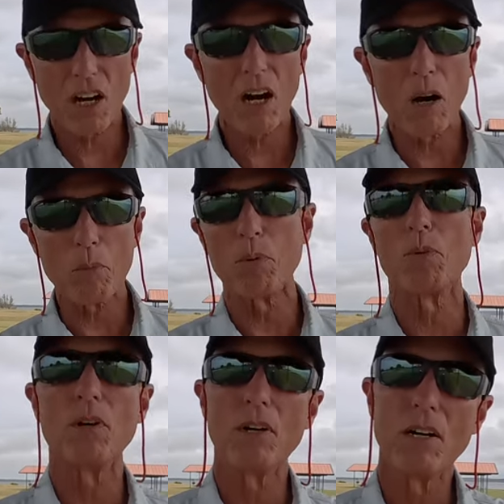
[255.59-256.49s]
up
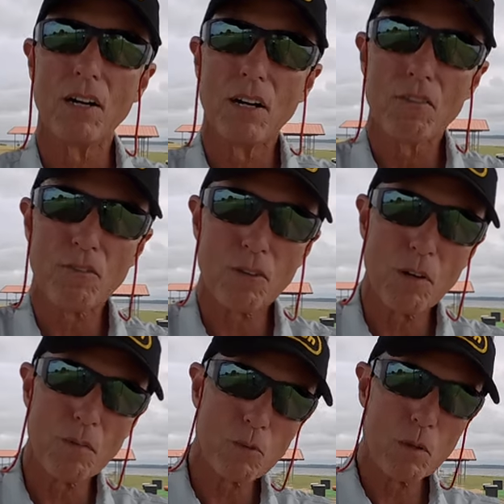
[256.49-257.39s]

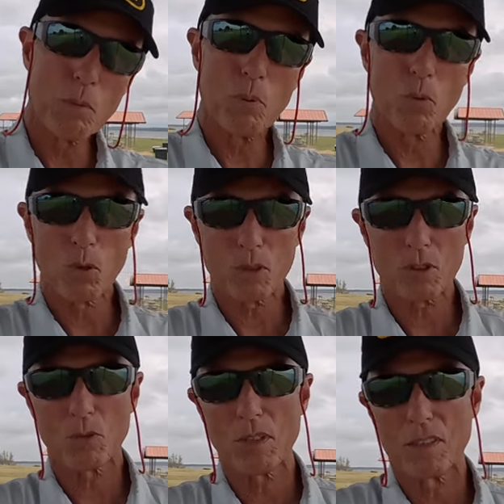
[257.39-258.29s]
from the
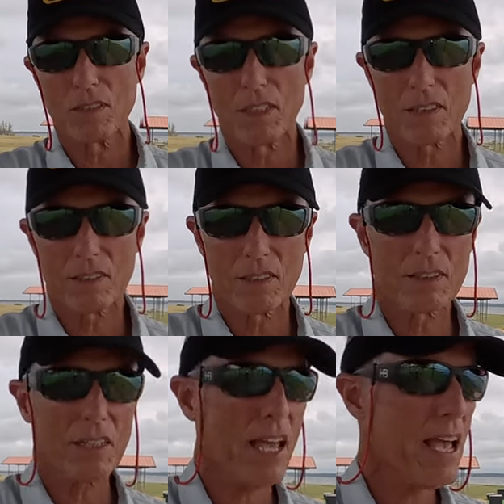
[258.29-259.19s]
reports around Texas.